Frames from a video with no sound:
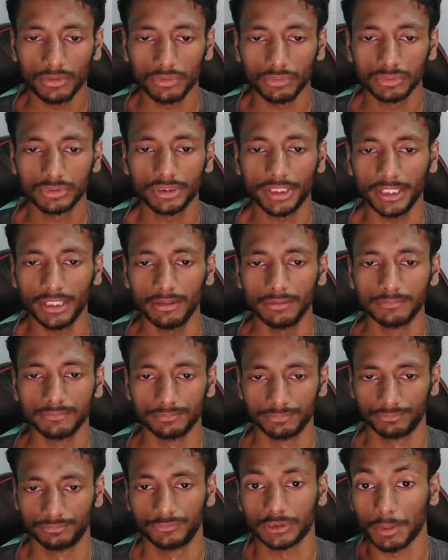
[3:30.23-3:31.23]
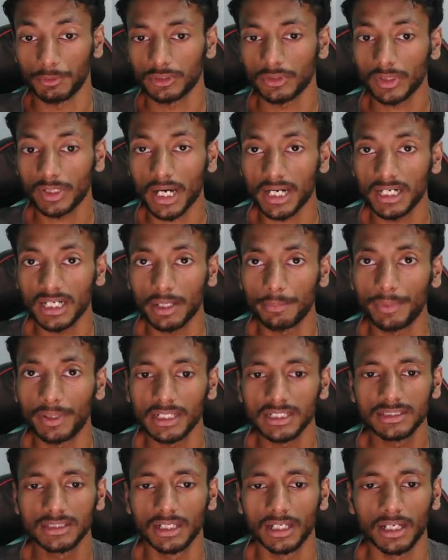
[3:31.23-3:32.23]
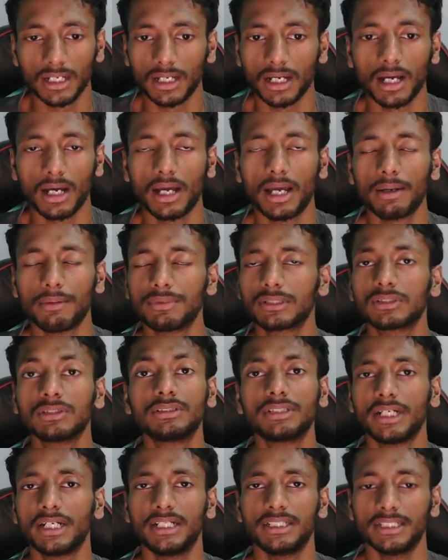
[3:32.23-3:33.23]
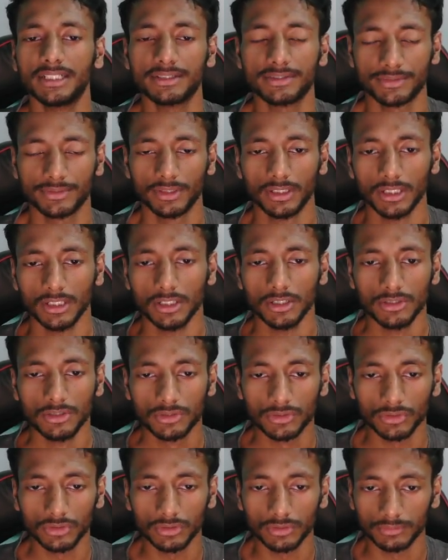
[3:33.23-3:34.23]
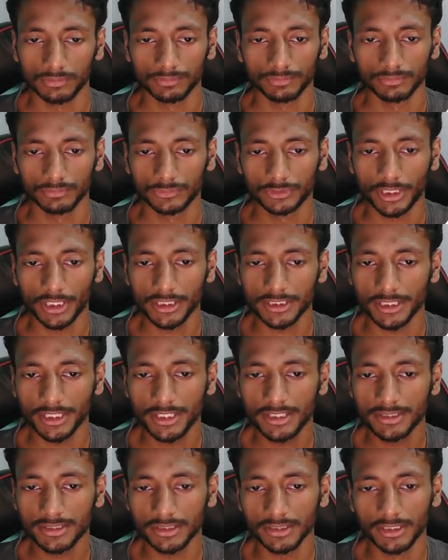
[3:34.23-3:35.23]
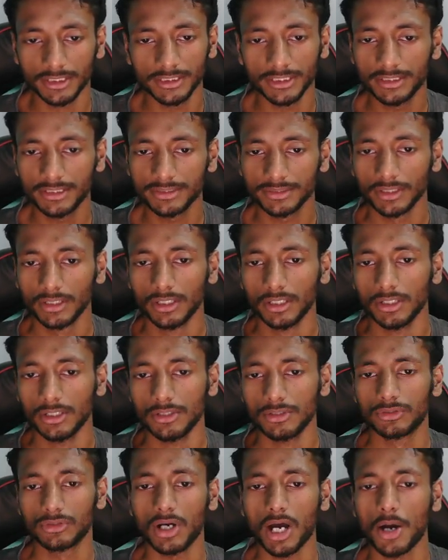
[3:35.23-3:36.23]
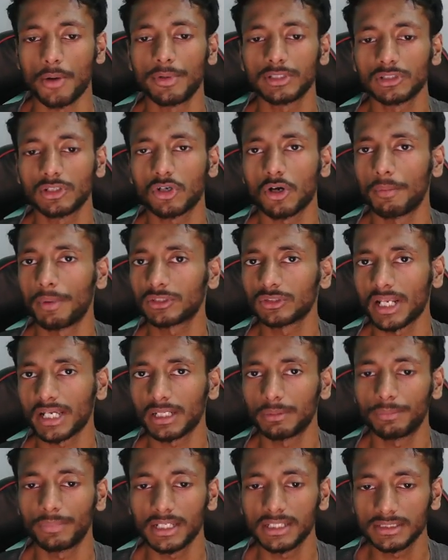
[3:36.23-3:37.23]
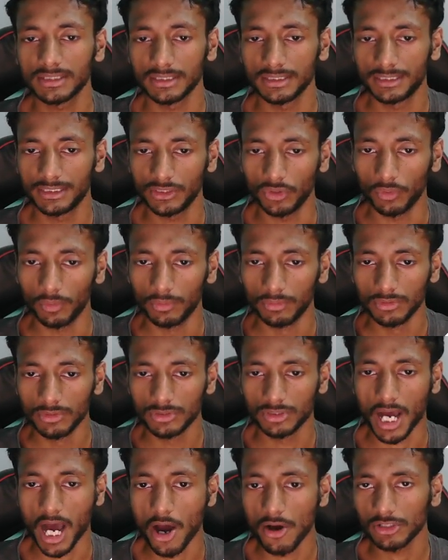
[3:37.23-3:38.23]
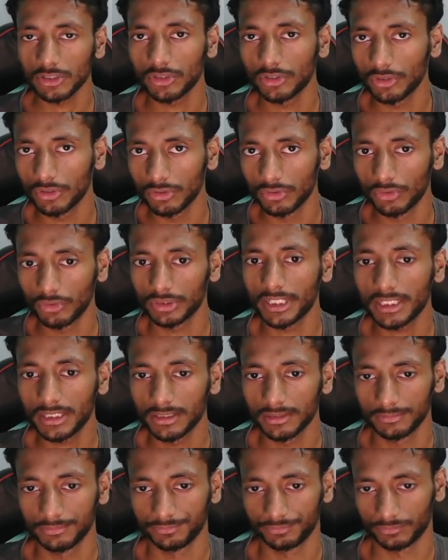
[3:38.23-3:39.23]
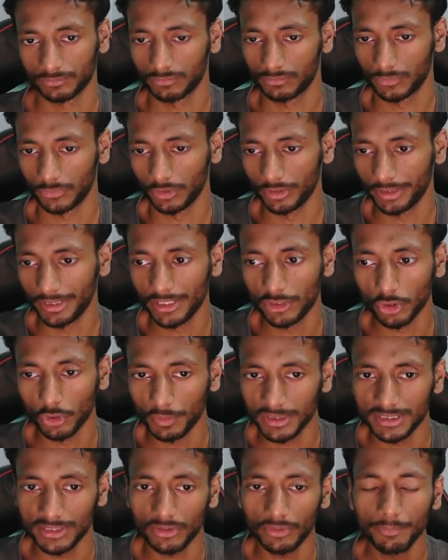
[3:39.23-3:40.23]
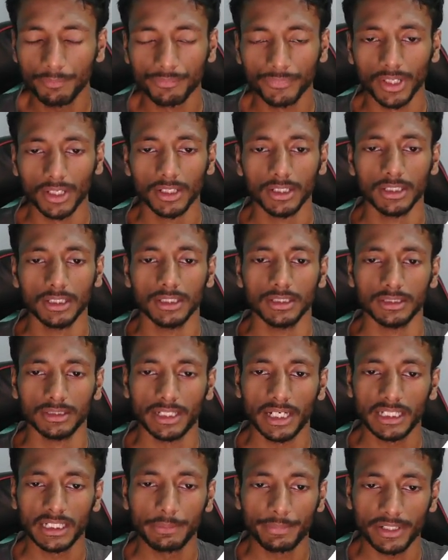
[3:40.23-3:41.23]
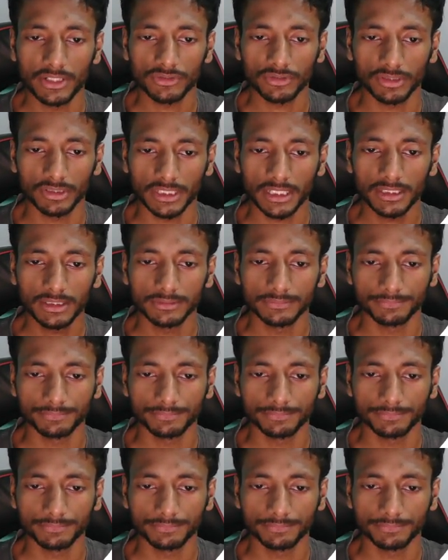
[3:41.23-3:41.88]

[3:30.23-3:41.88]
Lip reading: 2, 3. Suppose our current number is have this 3 digits. So 3 digits. So how many actually comma actually I can place? 0. So how actually know that it will be 0? That depends on that